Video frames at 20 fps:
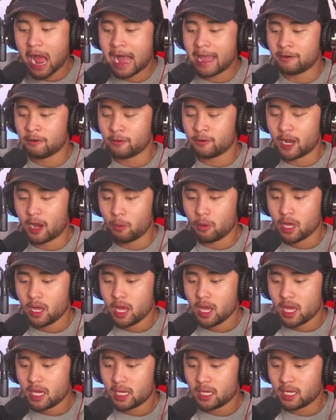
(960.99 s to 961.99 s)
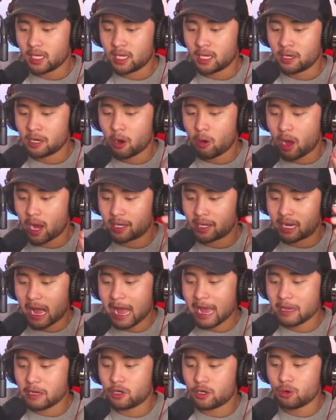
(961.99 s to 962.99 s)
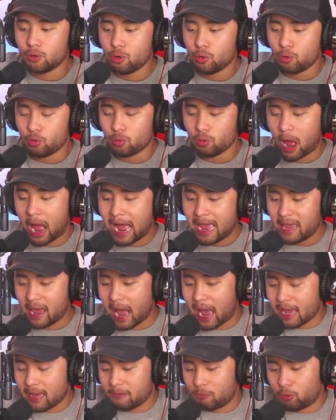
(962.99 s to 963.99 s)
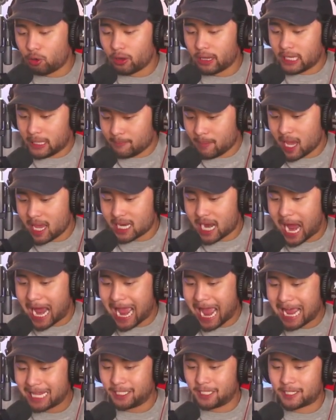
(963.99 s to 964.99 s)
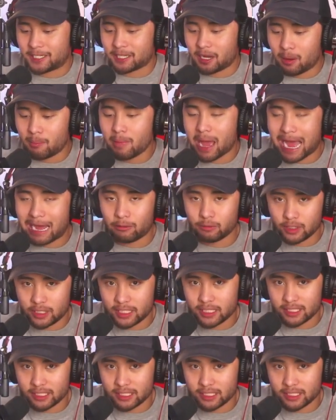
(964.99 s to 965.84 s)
don't know. You know, a guy who I will admit I had some ounces